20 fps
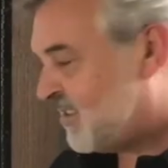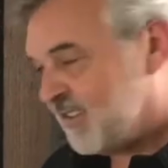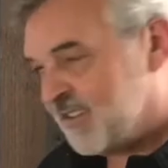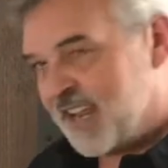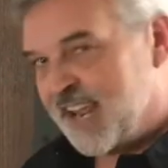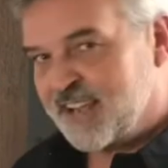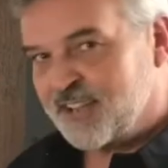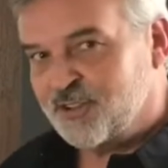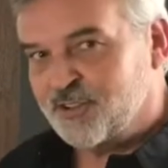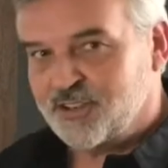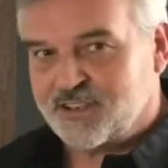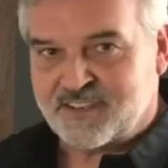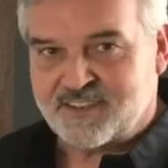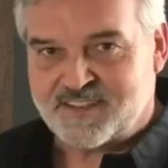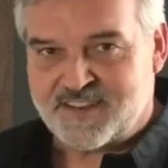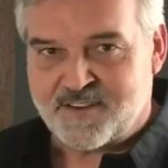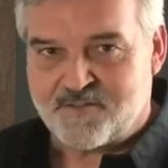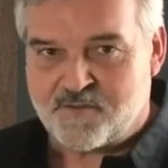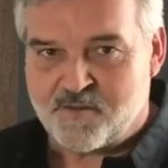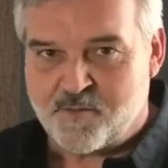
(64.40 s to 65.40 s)
to take a look
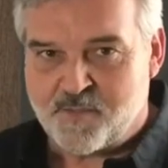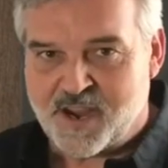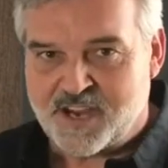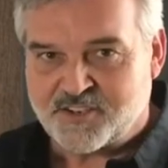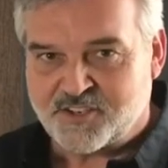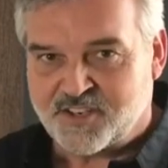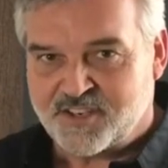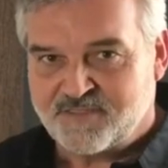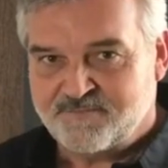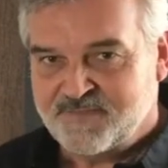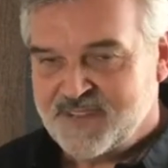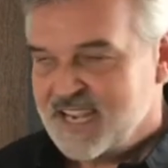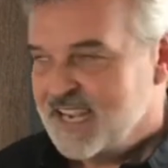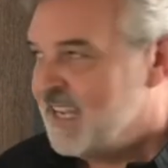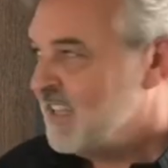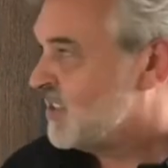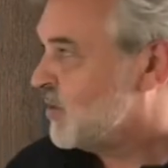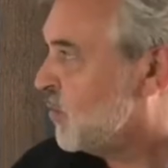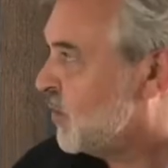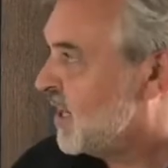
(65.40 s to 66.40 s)
at the information.
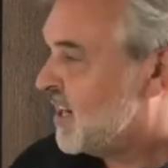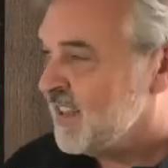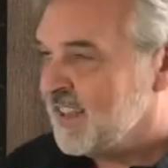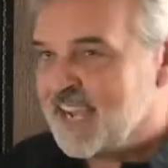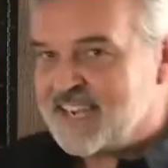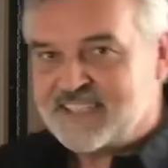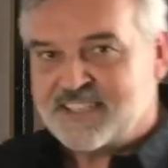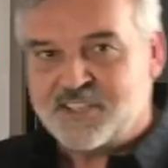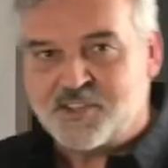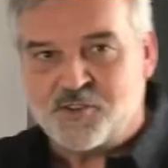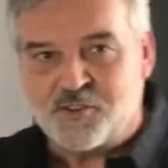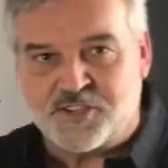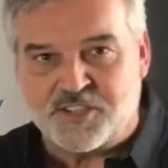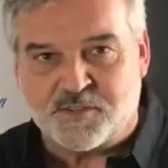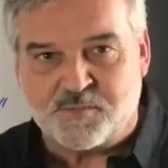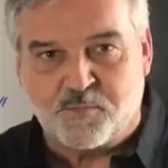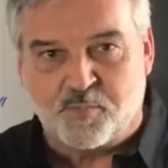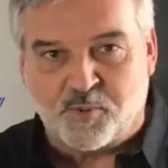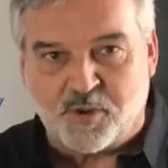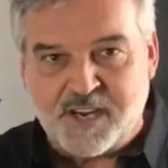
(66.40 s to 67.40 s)
So what I'd like to do
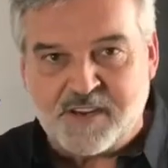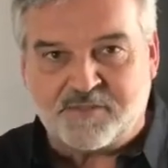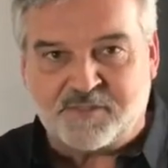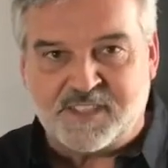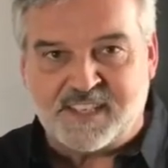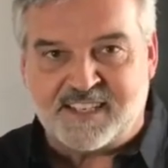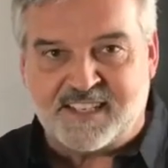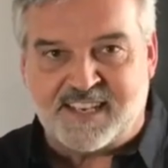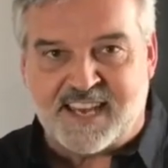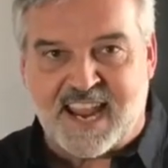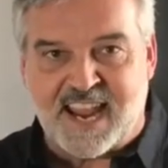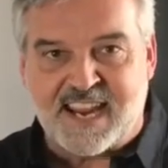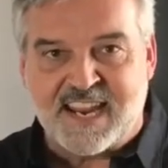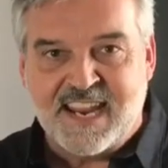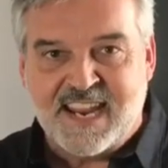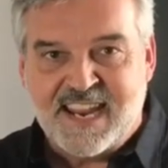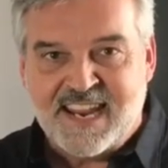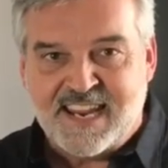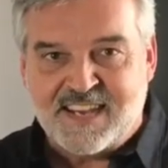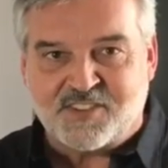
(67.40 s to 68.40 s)
just briefly
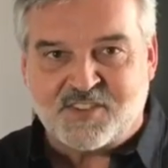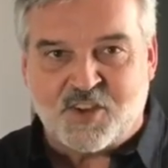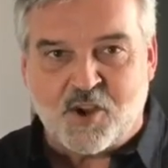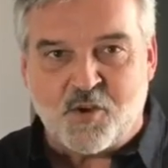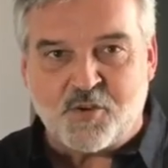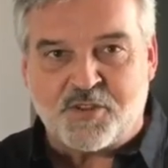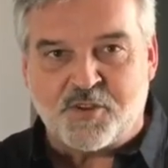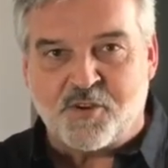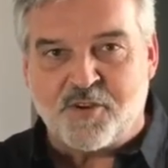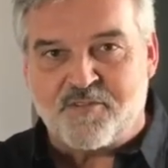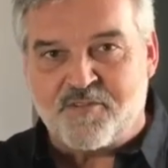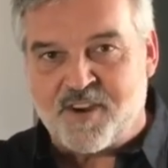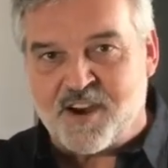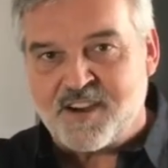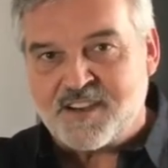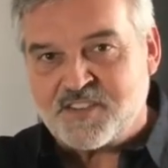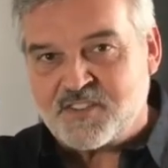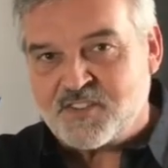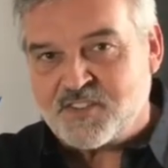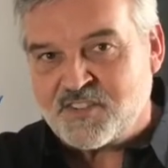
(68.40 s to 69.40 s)
today is go through a
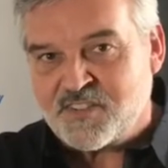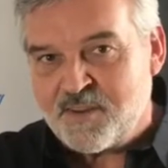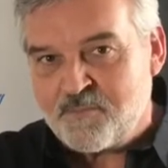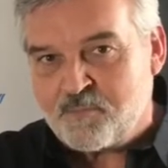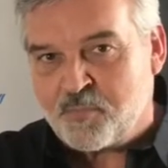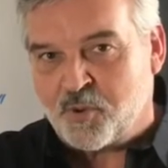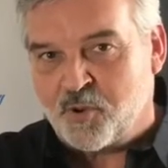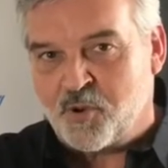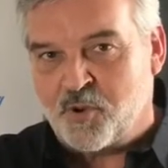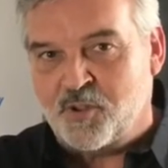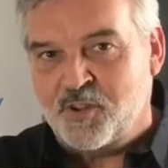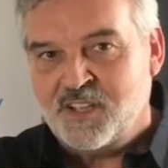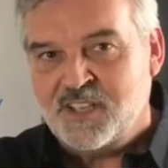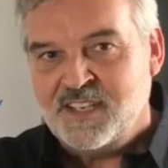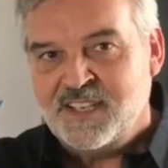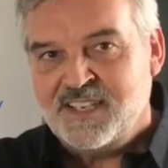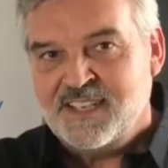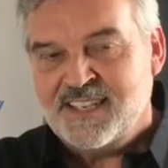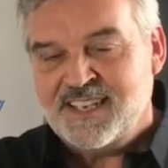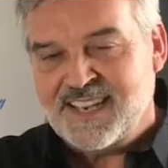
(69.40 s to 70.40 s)
very simple
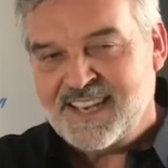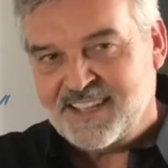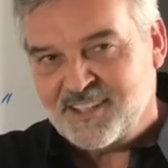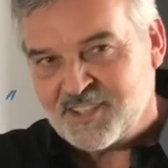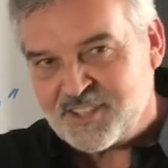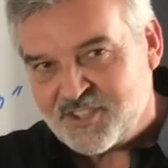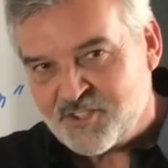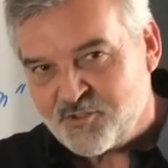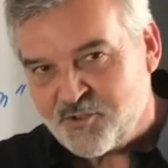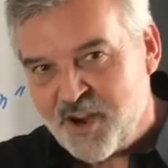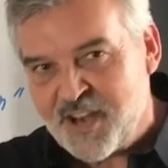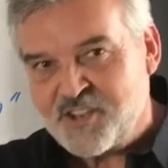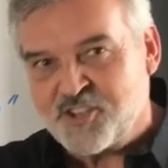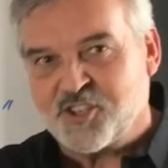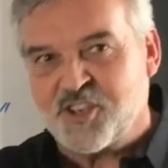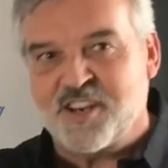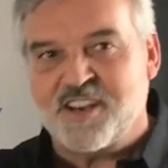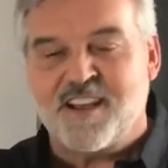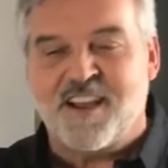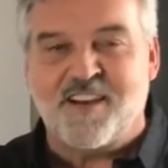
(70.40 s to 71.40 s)

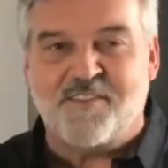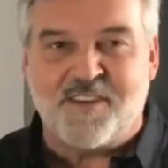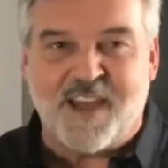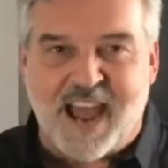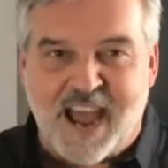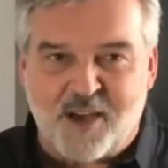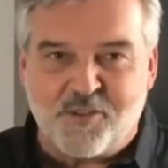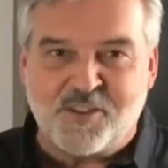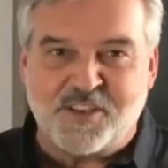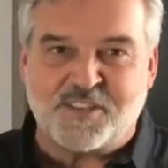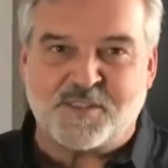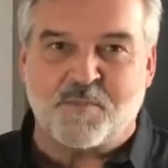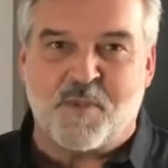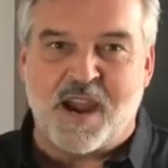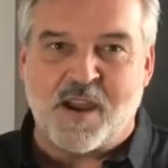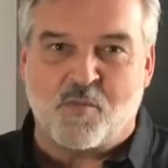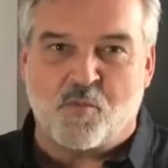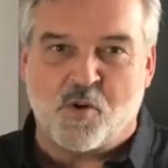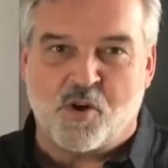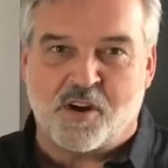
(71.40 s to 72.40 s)
illustration of how this
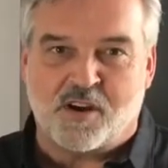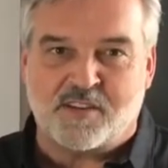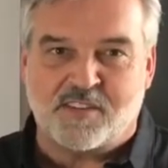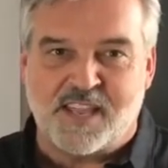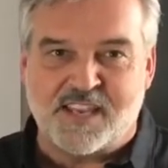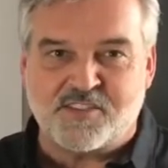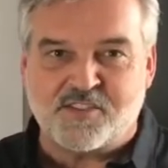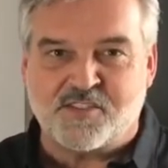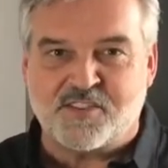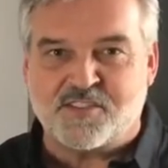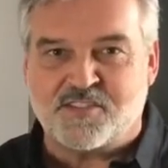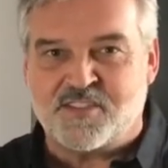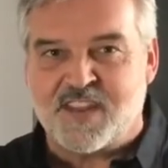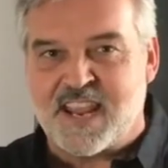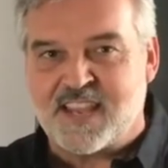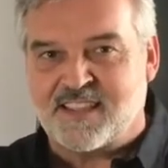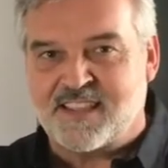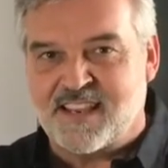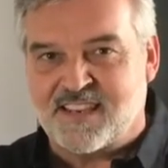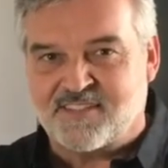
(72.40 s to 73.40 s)
might work. Let's just
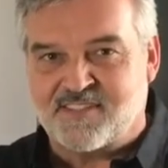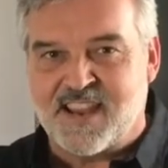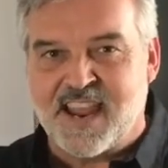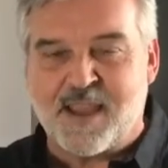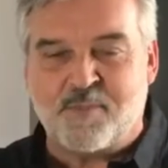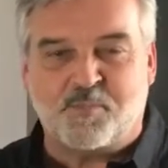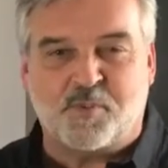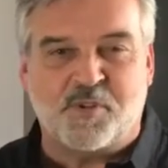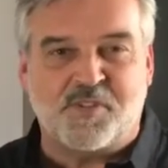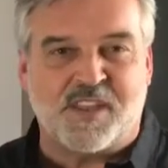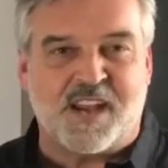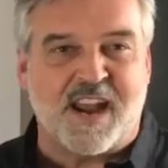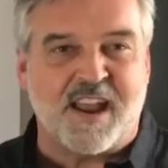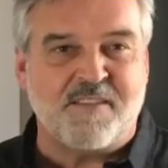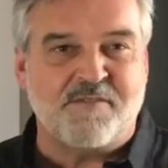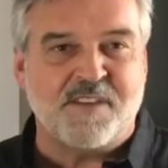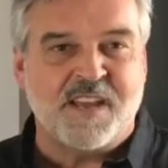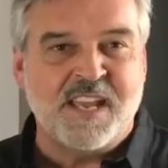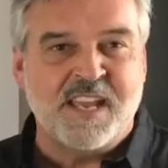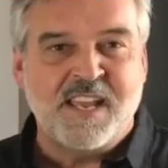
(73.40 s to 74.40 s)
take the example that
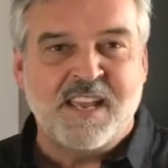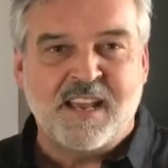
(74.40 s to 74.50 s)
I've